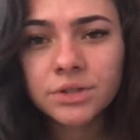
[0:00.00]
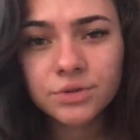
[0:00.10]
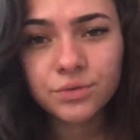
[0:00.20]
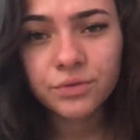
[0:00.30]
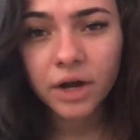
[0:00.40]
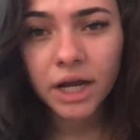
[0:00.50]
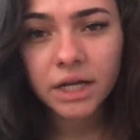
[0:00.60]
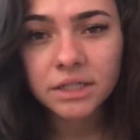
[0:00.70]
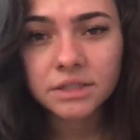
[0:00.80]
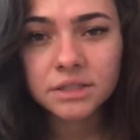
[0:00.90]
to
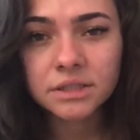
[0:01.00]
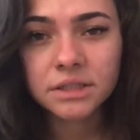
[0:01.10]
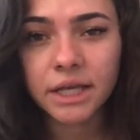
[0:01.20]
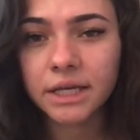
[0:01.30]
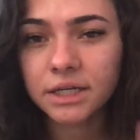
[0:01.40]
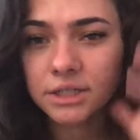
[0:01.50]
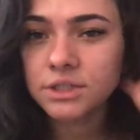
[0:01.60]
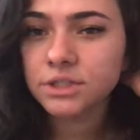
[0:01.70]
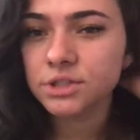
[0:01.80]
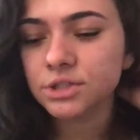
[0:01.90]
find like
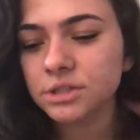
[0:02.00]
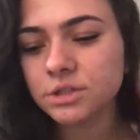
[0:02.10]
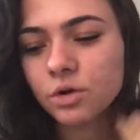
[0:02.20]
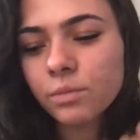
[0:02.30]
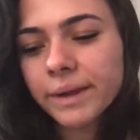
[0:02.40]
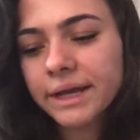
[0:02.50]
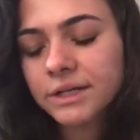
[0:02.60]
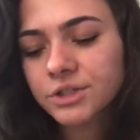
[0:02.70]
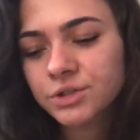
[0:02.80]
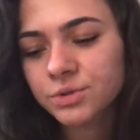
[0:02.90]
his soulmate,
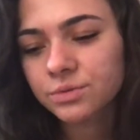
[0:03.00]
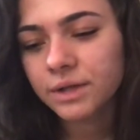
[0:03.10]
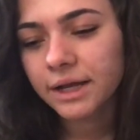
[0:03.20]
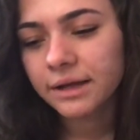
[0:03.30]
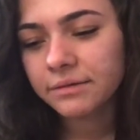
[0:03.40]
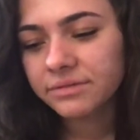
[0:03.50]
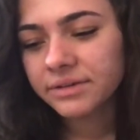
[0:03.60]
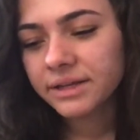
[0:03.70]
his true love